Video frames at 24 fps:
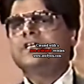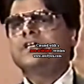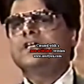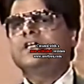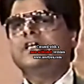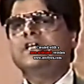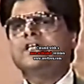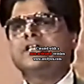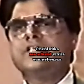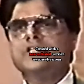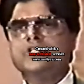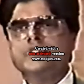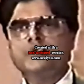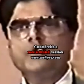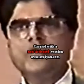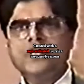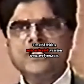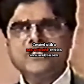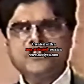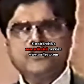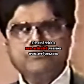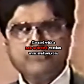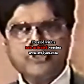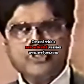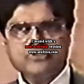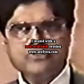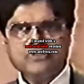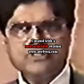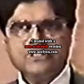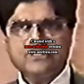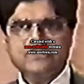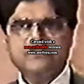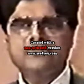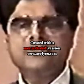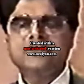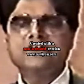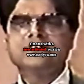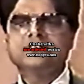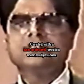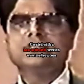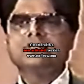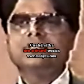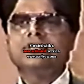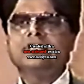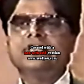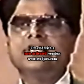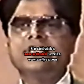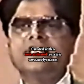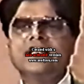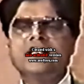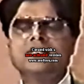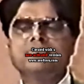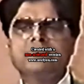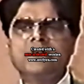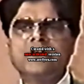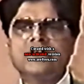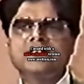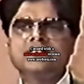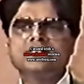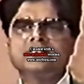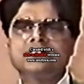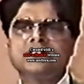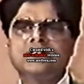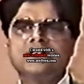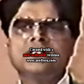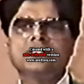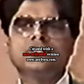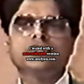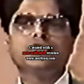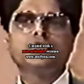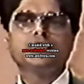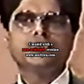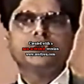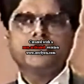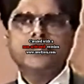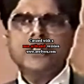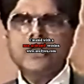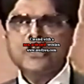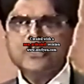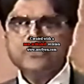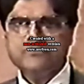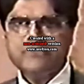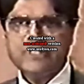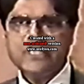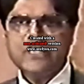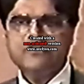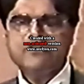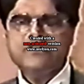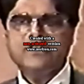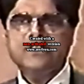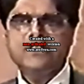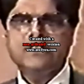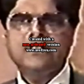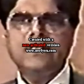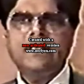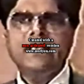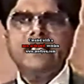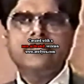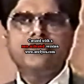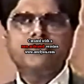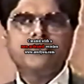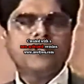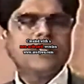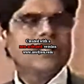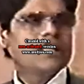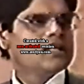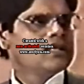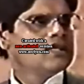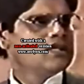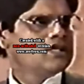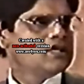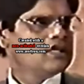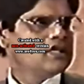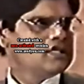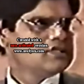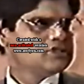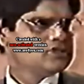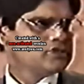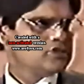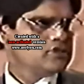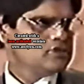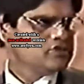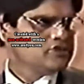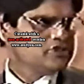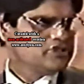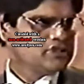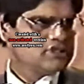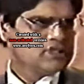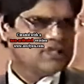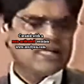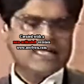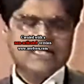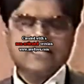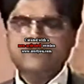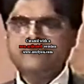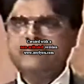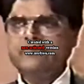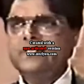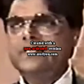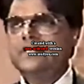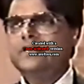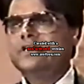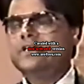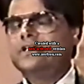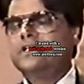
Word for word: It requires both countries, India and Pakistan, to talk about it and draw a solution out of it.